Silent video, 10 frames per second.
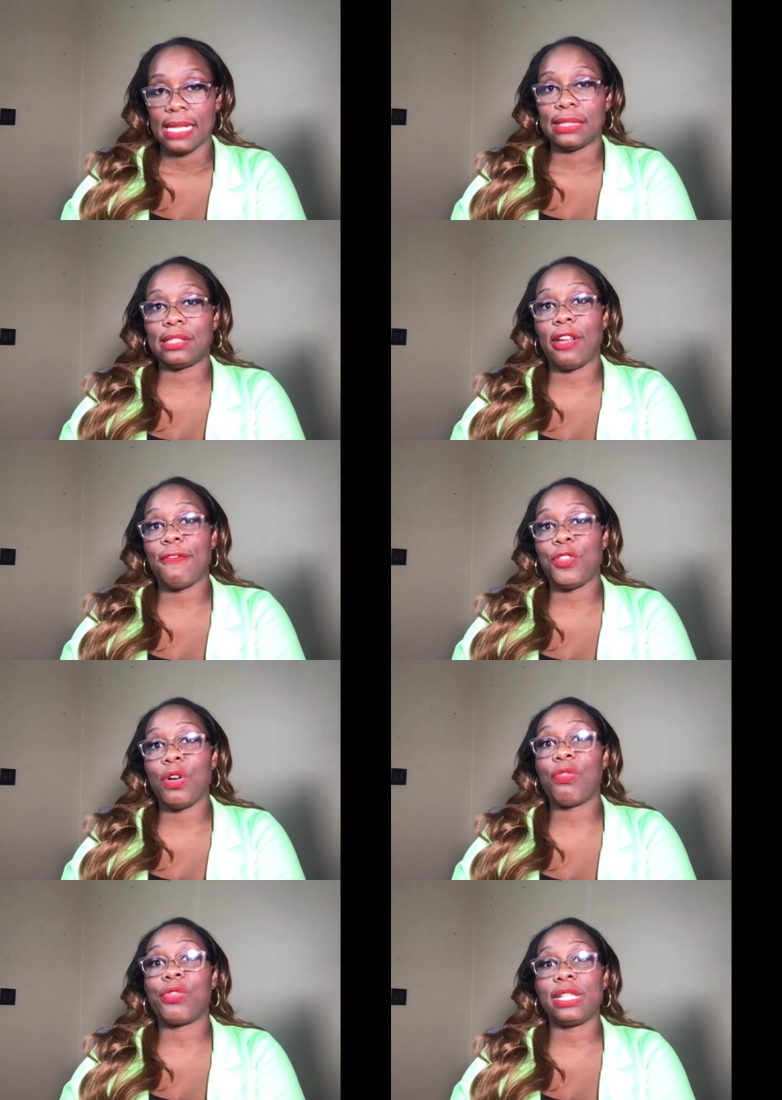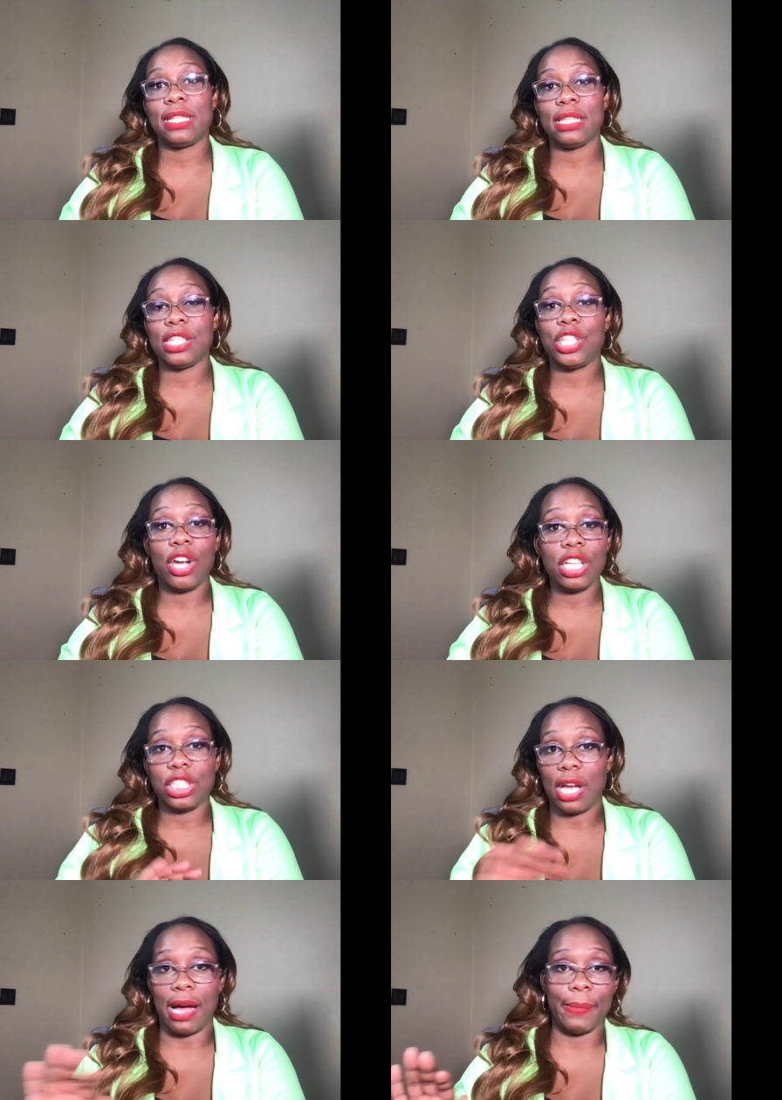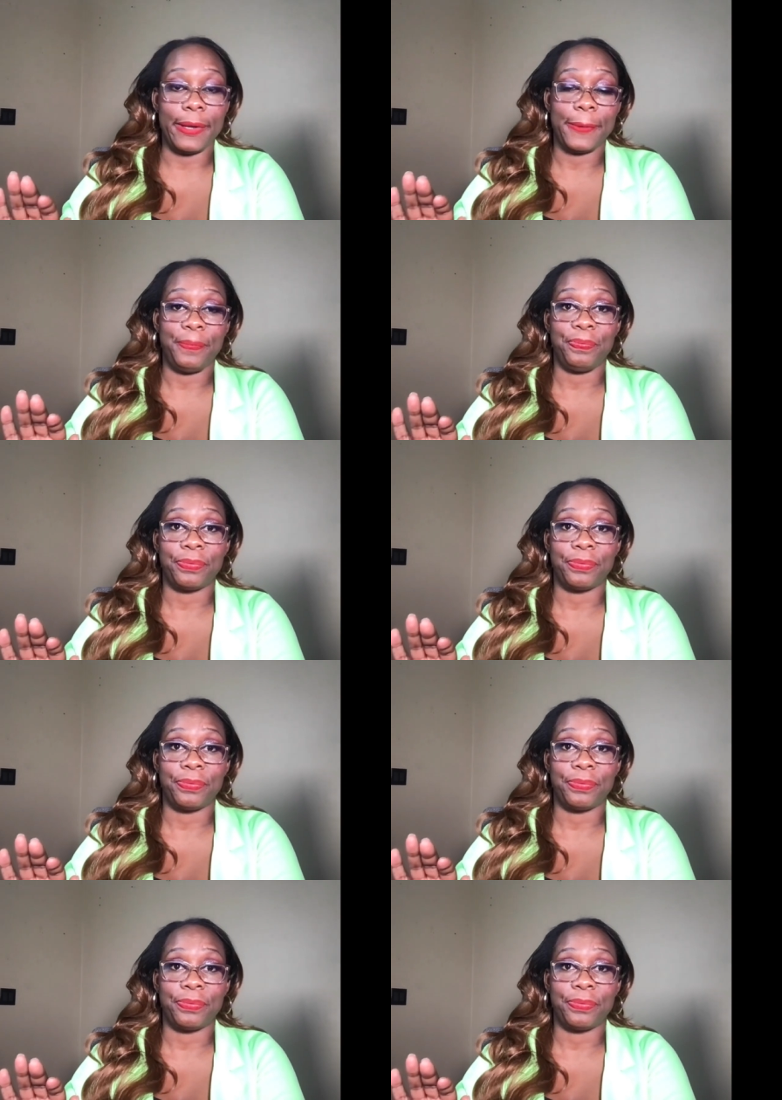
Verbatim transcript: So if you've written your job